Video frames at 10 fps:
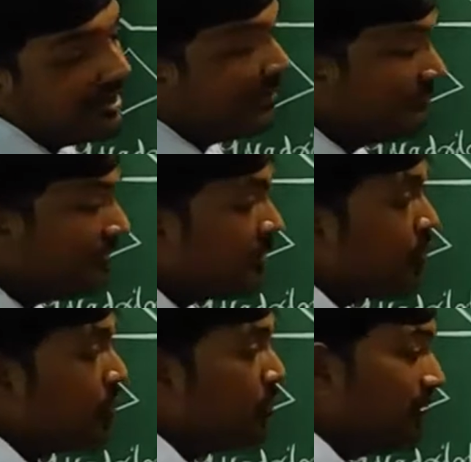
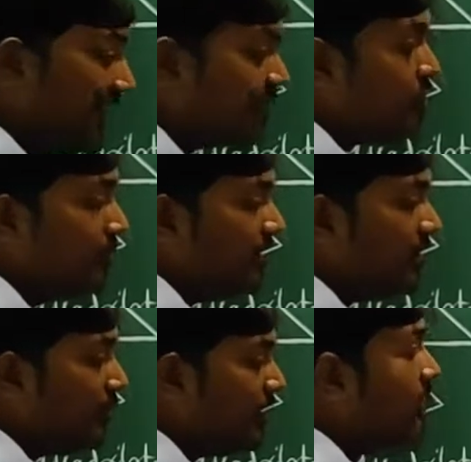Consecutive pairs should be
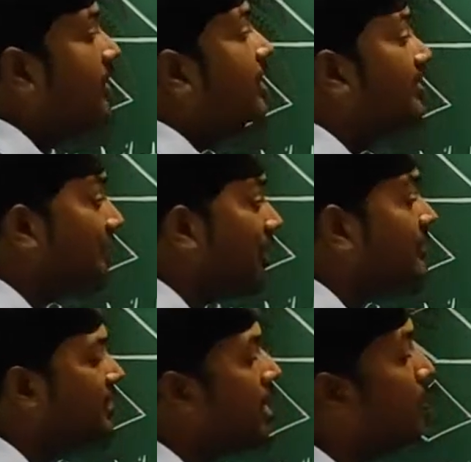equal,
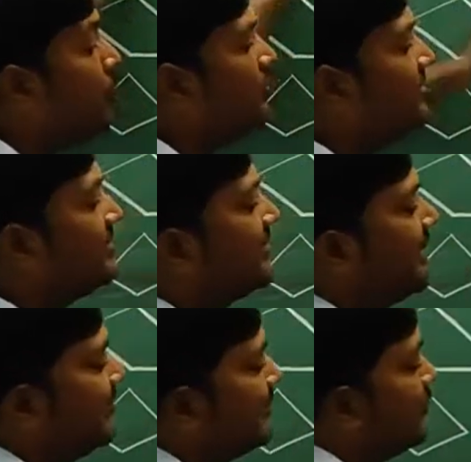not opposite sides.